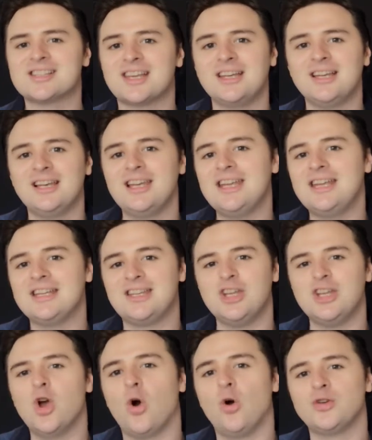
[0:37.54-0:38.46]
can lead
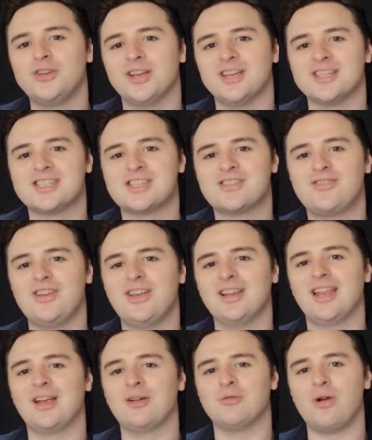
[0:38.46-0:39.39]
the audience
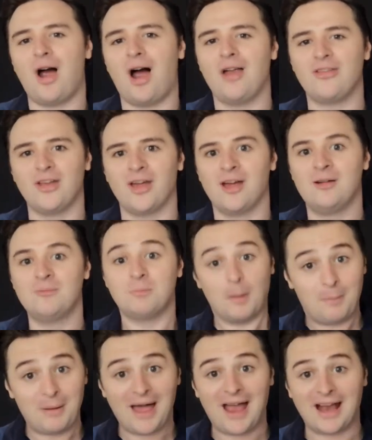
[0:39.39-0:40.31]
feeling rather
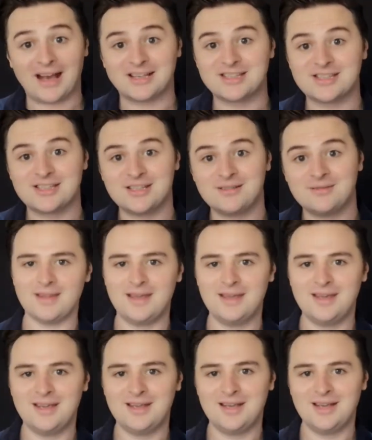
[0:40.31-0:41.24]
perplexed.
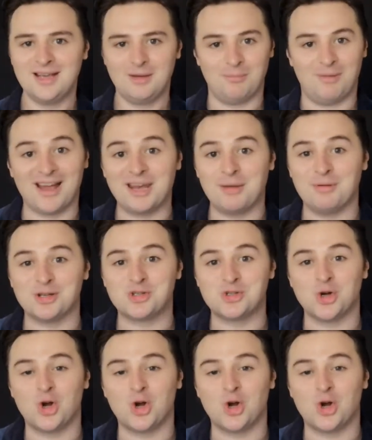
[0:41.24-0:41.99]
My name is